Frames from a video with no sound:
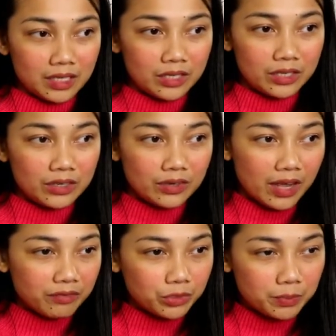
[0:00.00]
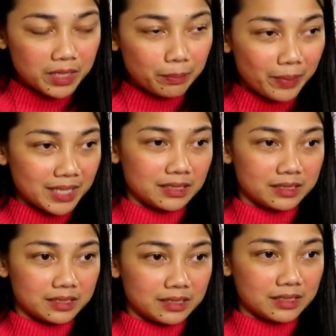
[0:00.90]
you don't have to be the best
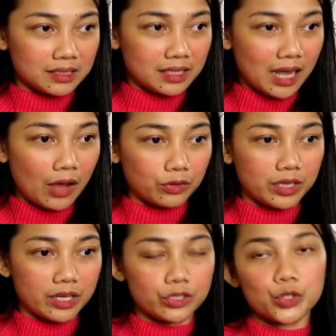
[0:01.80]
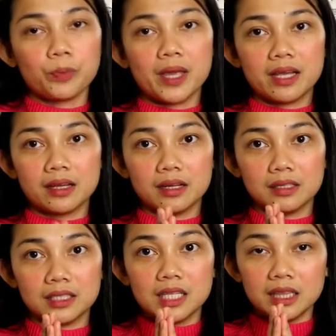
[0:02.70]
out there to make
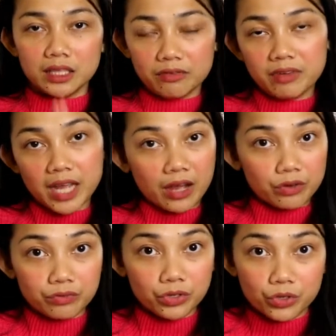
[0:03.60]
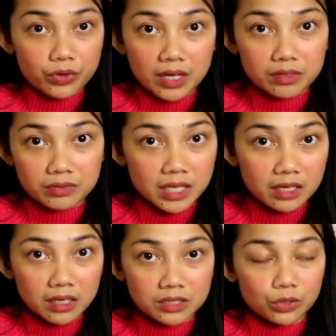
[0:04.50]
a living out of your creative side
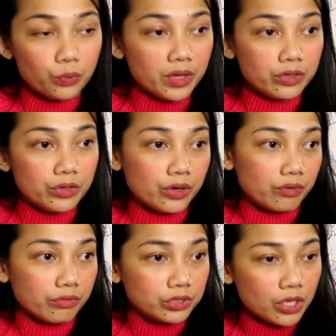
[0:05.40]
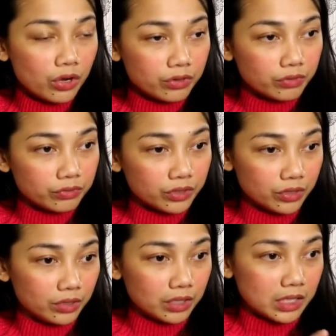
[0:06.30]
hustle, whether you're a photographer,
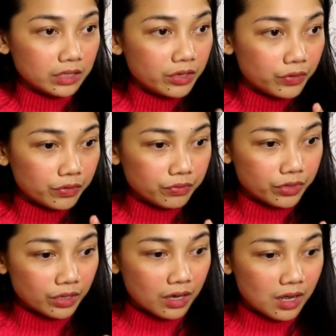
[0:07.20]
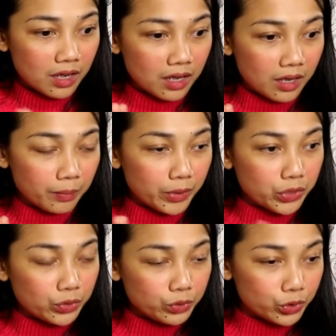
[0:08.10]
a calligrapher, a
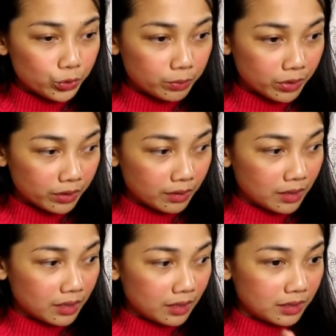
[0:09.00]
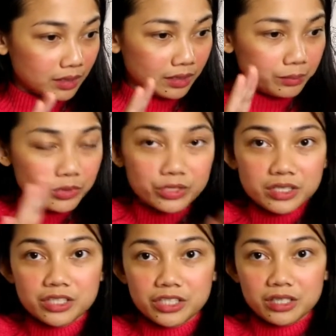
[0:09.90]
YouTuber, a
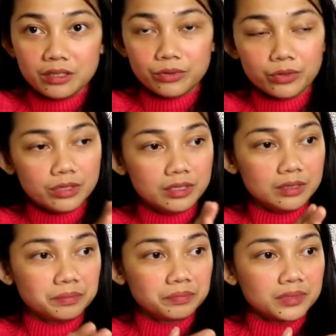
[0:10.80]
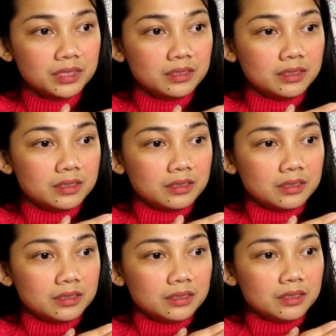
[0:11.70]
musician, or a
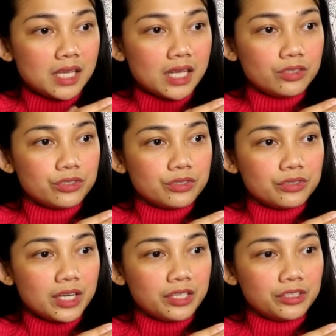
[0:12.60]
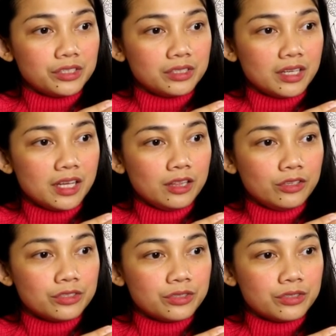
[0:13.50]
illustrationist,